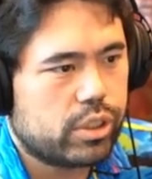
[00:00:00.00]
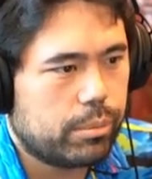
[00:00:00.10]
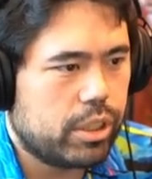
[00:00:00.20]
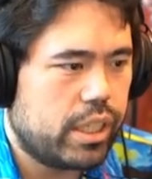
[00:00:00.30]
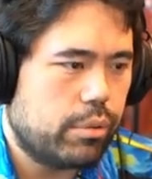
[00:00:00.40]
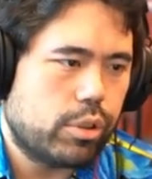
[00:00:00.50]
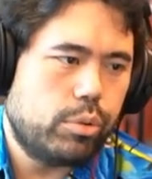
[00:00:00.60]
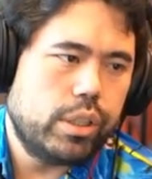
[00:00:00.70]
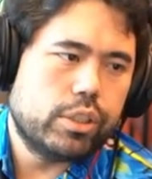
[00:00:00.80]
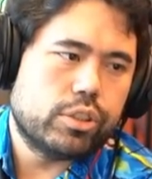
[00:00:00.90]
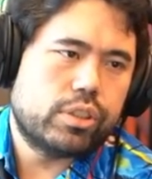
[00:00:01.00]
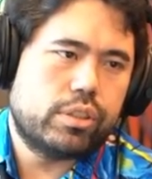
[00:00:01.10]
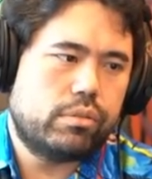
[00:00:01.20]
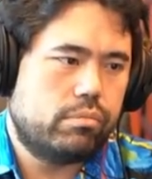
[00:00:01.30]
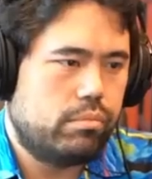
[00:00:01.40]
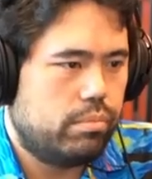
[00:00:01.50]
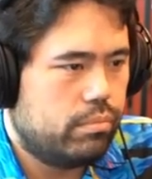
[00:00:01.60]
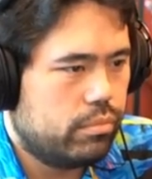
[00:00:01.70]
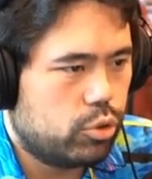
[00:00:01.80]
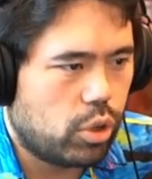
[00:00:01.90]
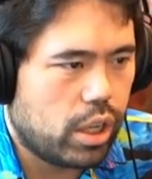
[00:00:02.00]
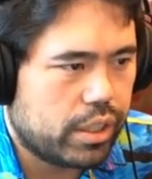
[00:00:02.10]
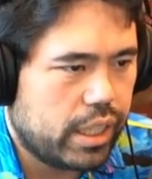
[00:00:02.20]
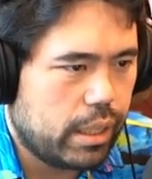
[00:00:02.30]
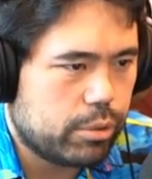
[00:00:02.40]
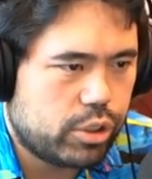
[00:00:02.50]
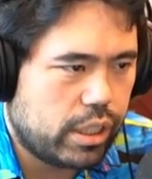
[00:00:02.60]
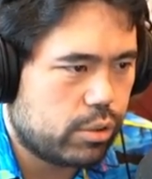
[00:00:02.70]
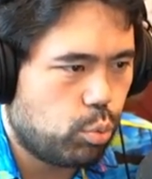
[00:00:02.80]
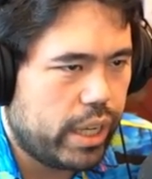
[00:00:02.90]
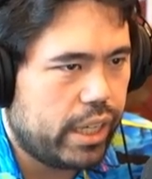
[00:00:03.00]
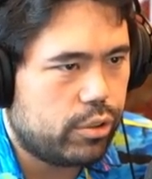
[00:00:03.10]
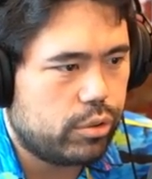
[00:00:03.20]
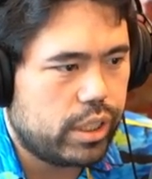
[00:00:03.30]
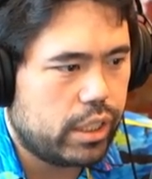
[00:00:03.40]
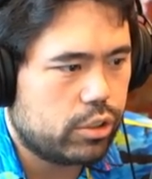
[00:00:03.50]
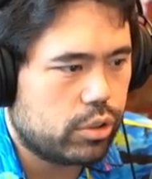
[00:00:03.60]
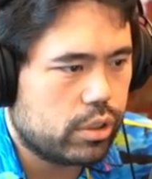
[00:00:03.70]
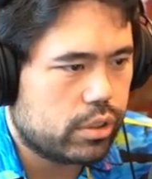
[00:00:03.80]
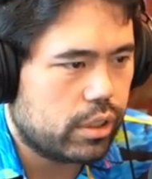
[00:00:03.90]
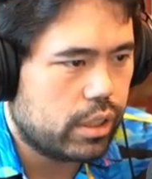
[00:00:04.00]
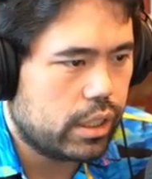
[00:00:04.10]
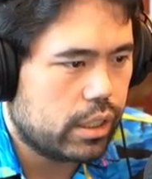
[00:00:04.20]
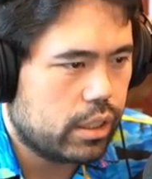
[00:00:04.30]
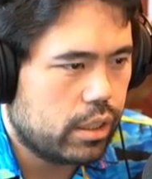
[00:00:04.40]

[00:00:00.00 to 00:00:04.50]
I'm gonna take with a queen and just draw the game. It's it's way too dangerous, I think.